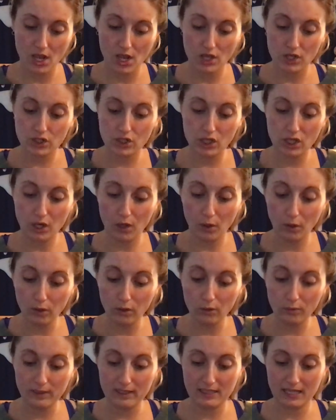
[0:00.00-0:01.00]
She
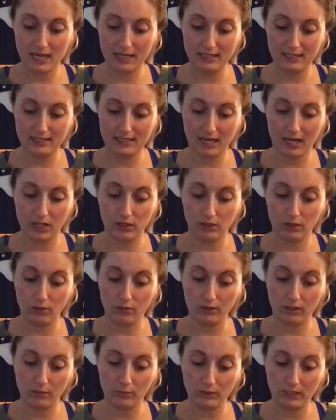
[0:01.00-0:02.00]
always had to stay alone
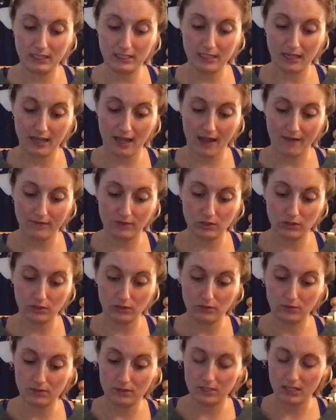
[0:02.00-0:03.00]
on weekday
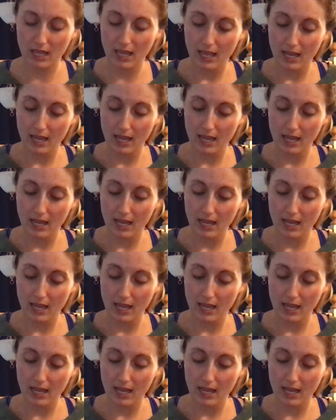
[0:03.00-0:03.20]
afternoons,